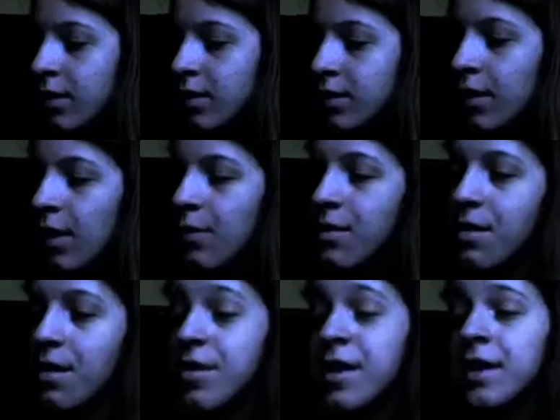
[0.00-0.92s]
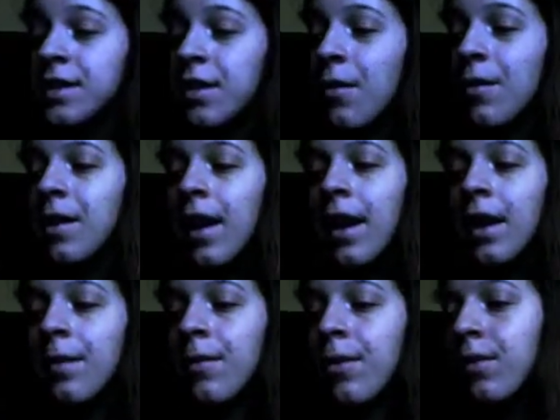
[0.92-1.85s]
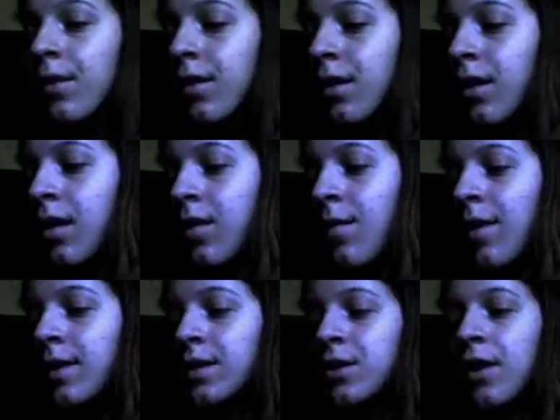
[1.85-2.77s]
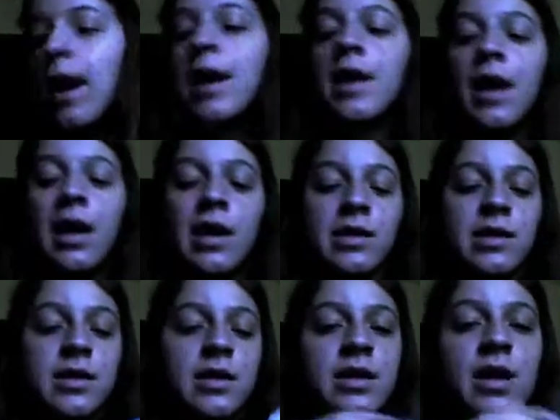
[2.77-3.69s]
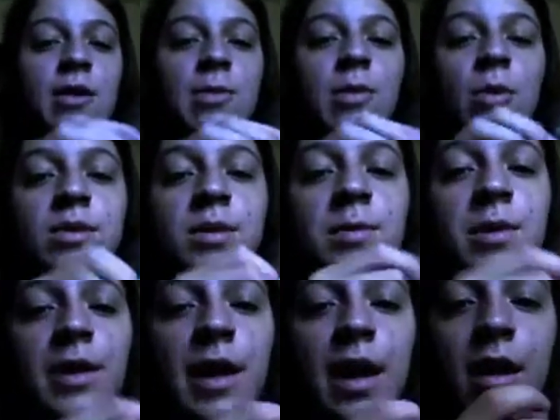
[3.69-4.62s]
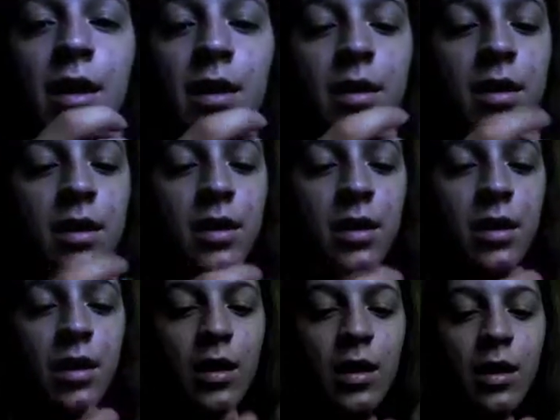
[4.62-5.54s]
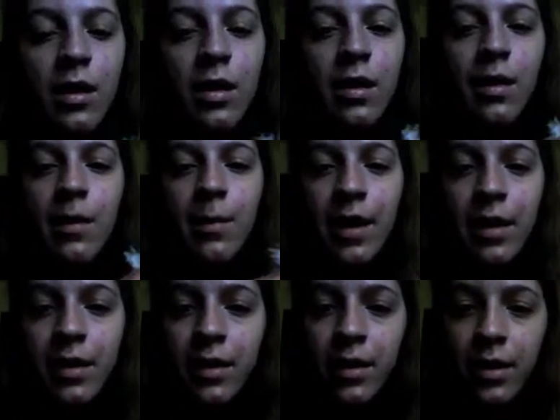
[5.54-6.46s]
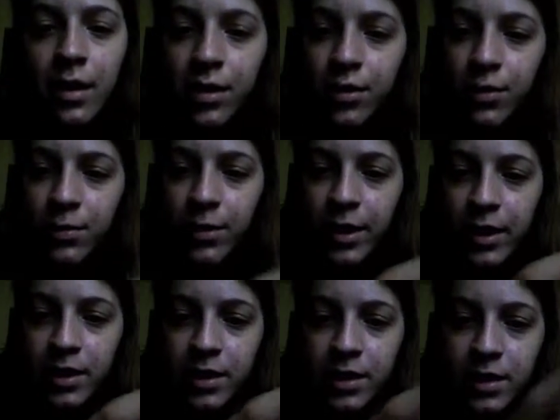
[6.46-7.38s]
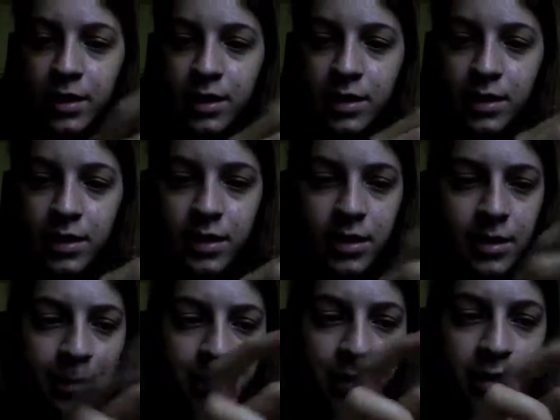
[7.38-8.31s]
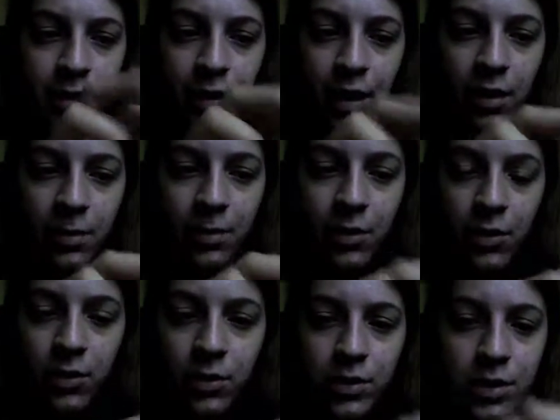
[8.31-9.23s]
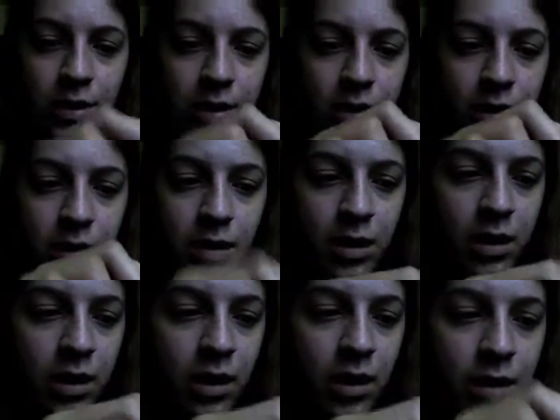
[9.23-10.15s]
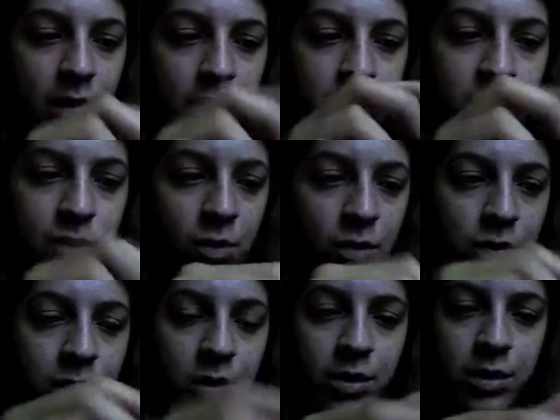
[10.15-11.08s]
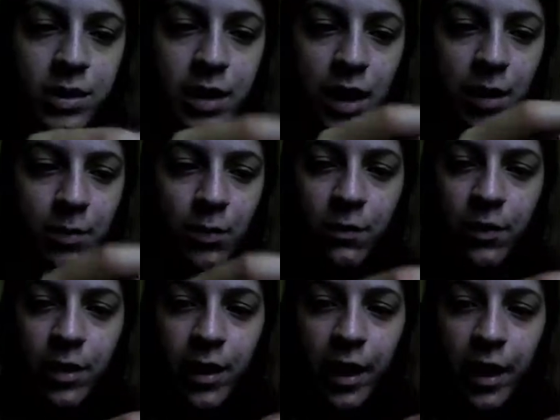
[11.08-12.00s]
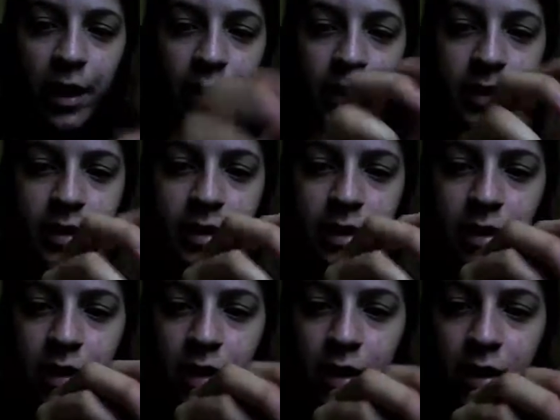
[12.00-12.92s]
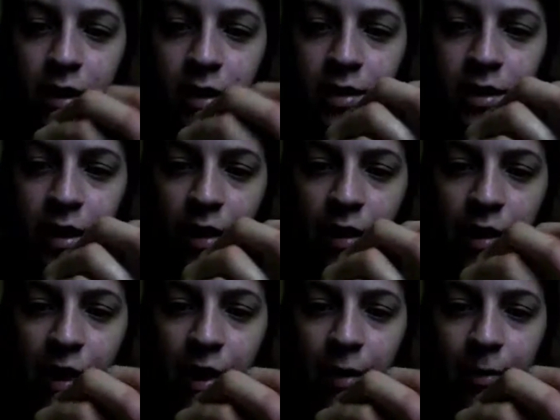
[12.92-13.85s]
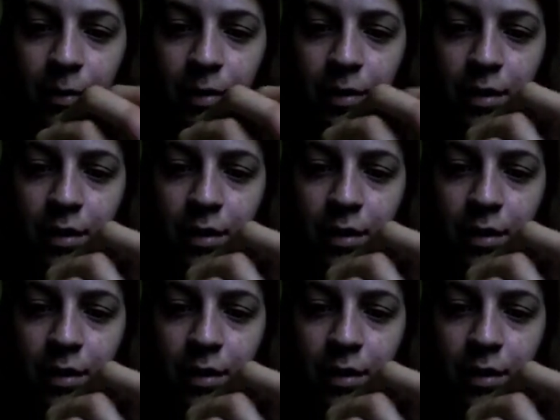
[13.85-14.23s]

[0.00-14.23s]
So yeah, one of the things I really like about Monster High dolls is how posable they are. Bend the wrists, their elbows, their shoulders, they can move their heads, tilt them